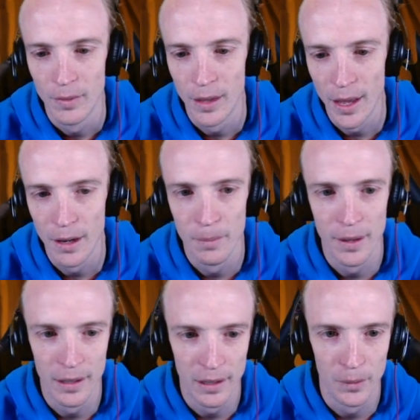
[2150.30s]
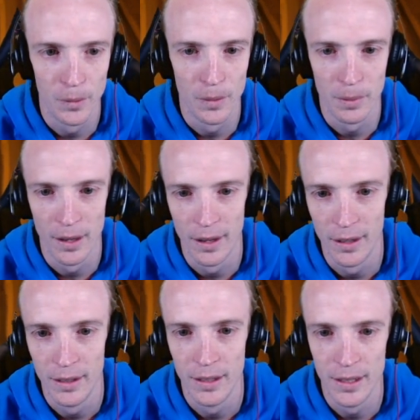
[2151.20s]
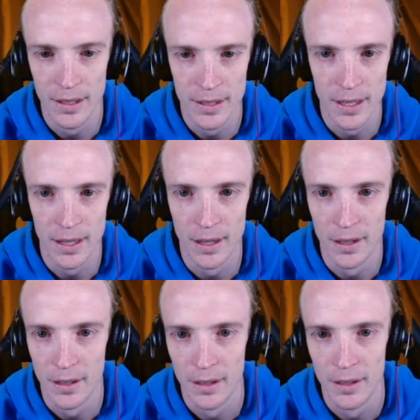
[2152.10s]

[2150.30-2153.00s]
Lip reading: That I'm thinking is what the play is here.